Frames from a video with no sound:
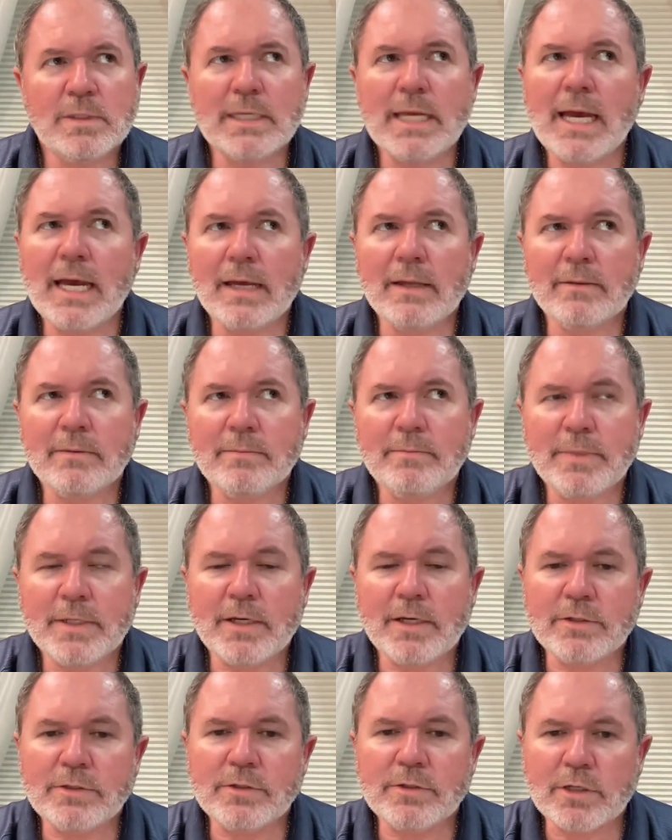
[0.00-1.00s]
Well, yeah,
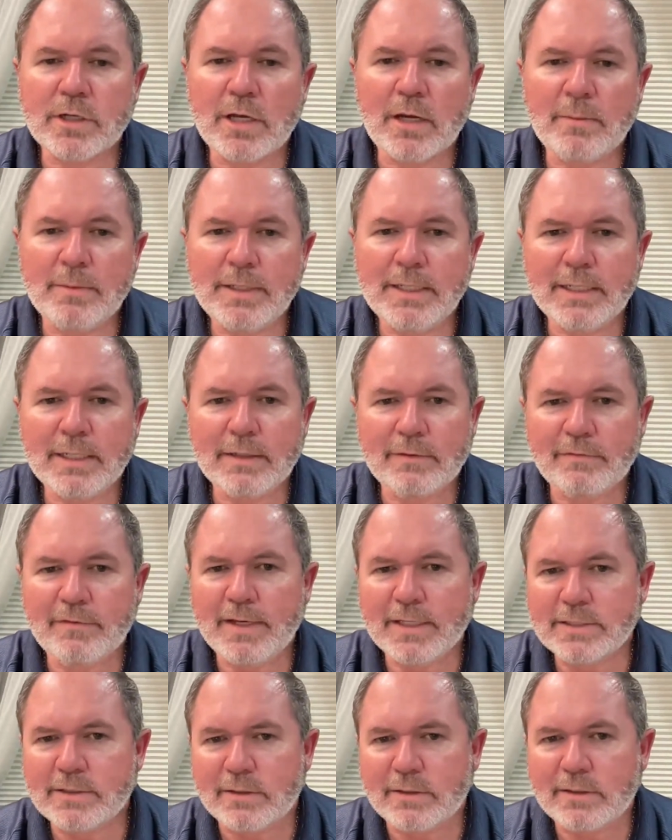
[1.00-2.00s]
because you're coming in a
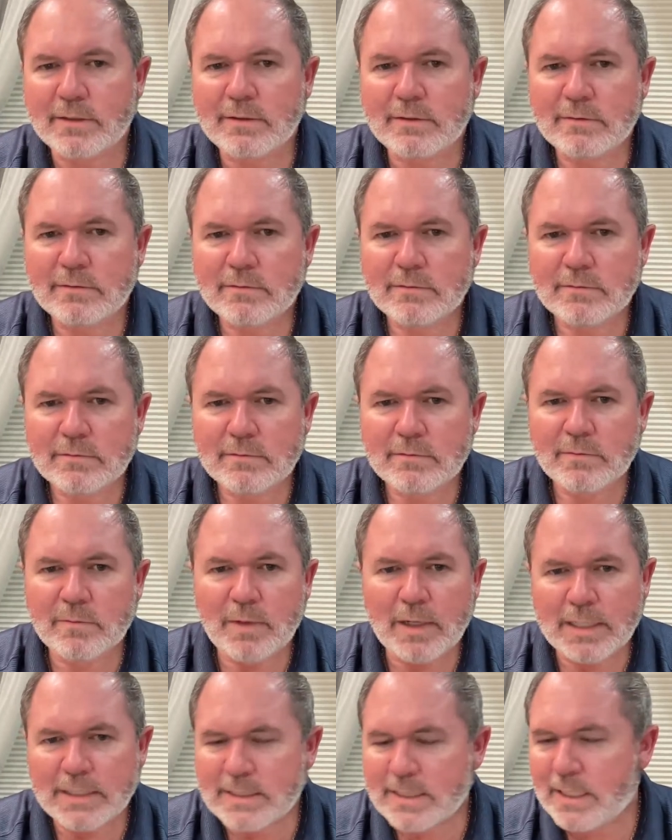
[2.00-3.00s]
vessel.
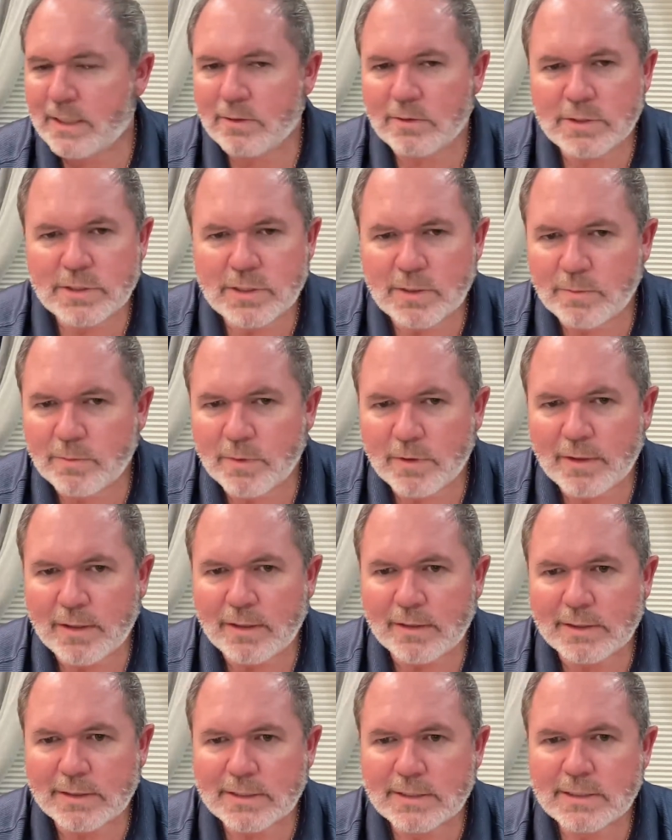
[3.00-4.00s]
Why, it's here or somewhere
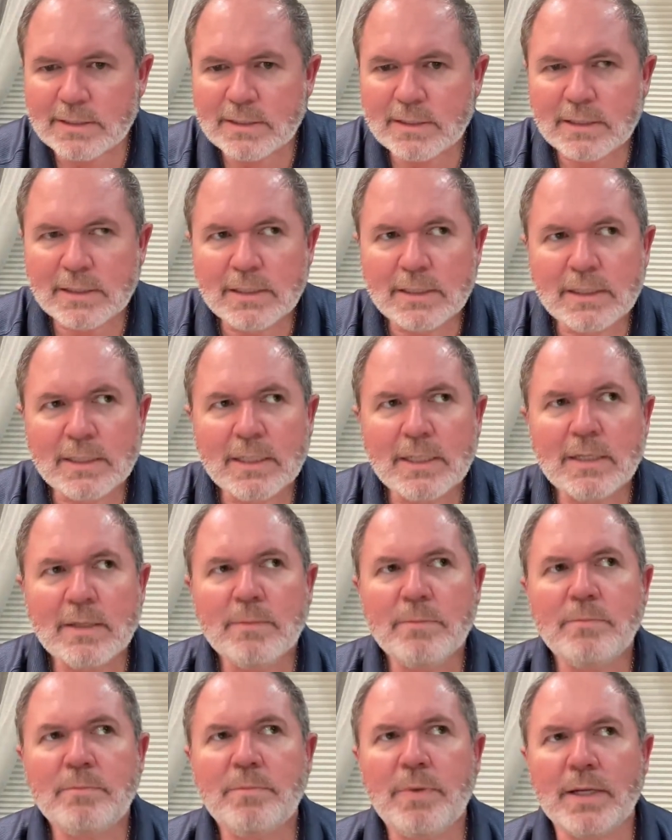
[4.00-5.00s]
else.
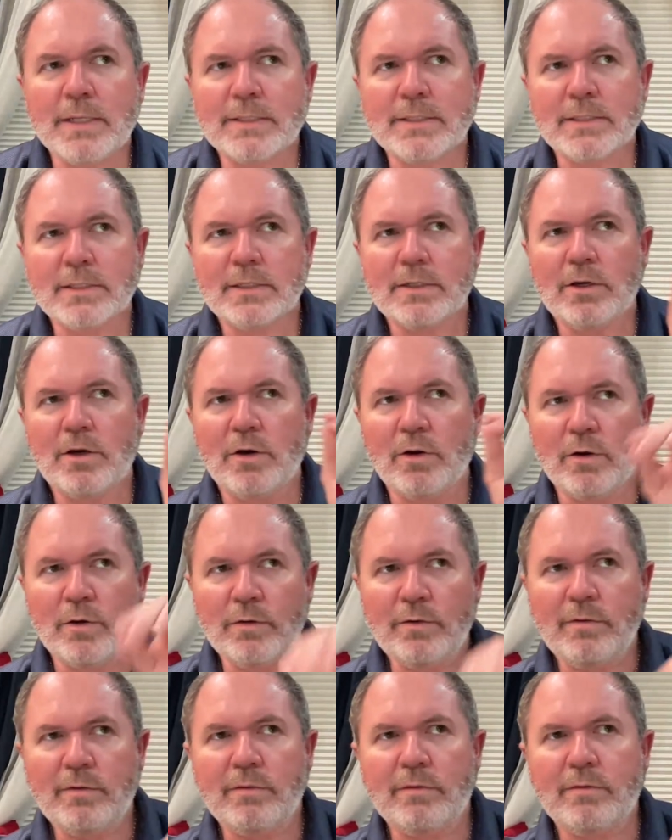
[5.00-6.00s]
But
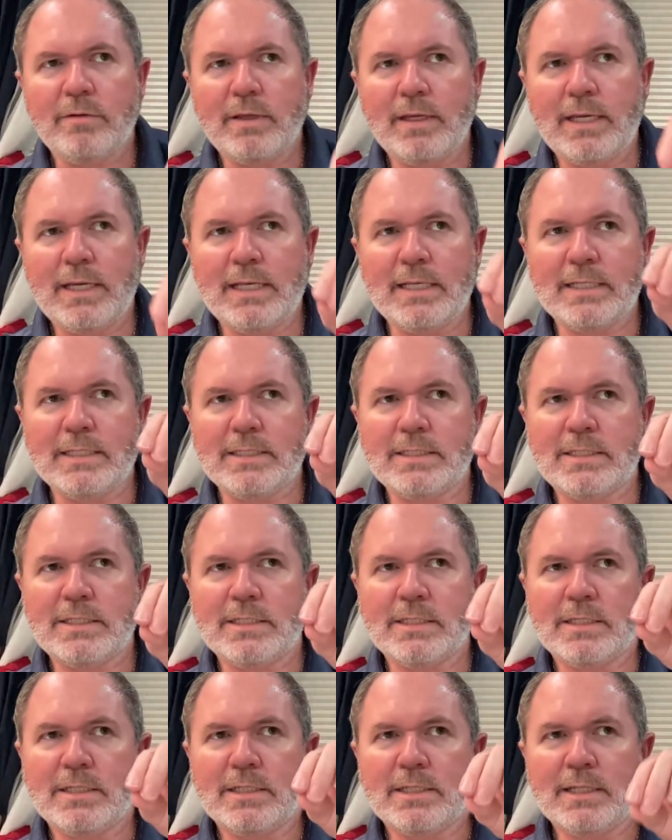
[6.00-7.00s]
Earth
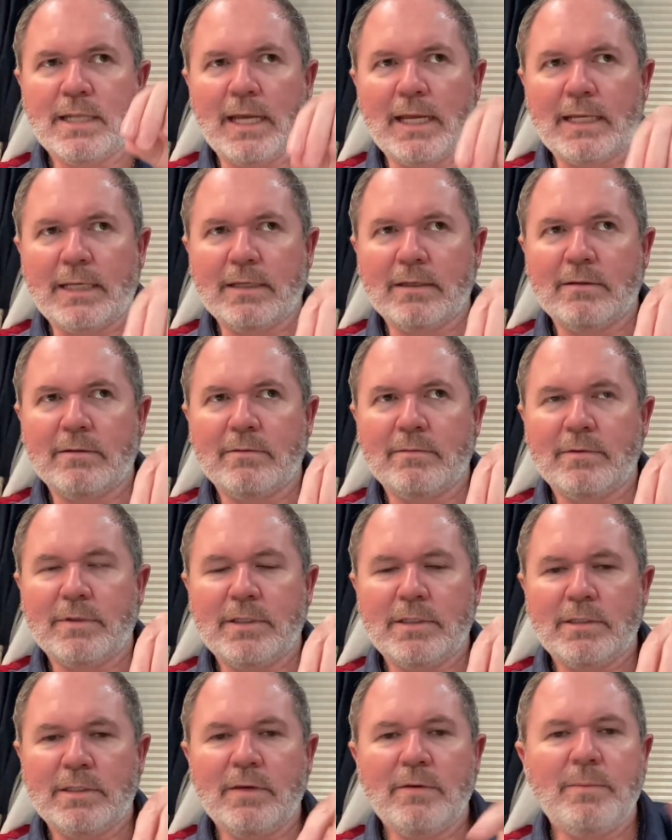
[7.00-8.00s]
is like,
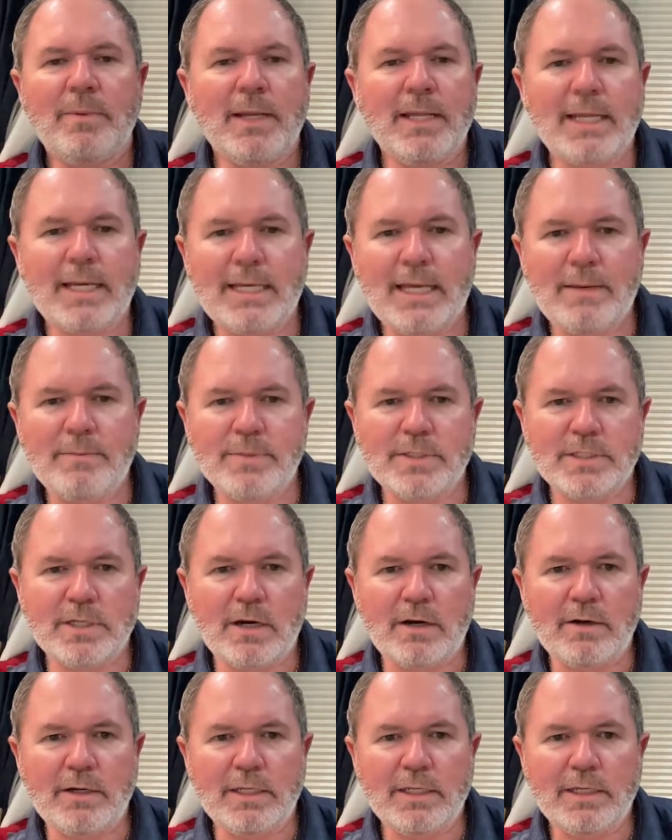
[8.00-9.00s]
you ever play that game
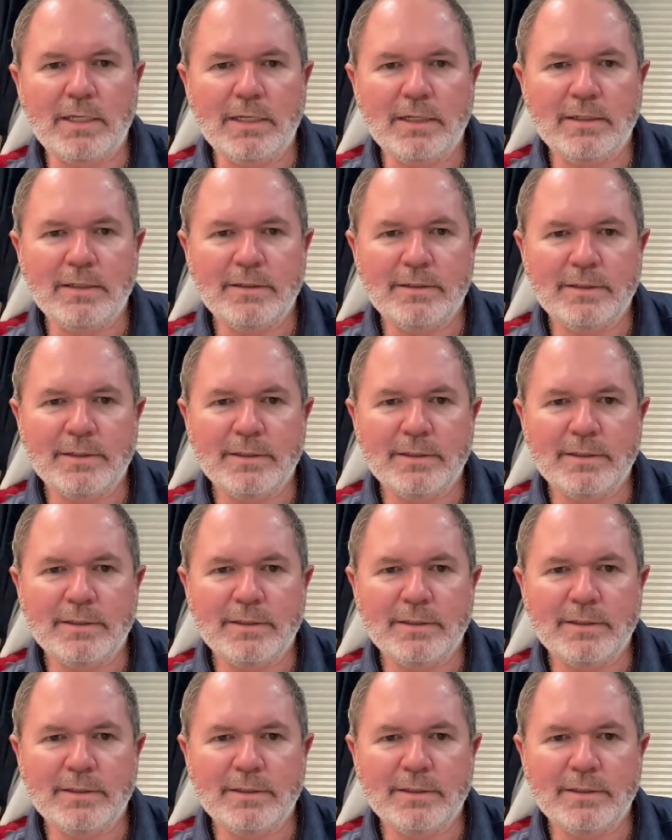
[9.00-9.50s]
Sorry?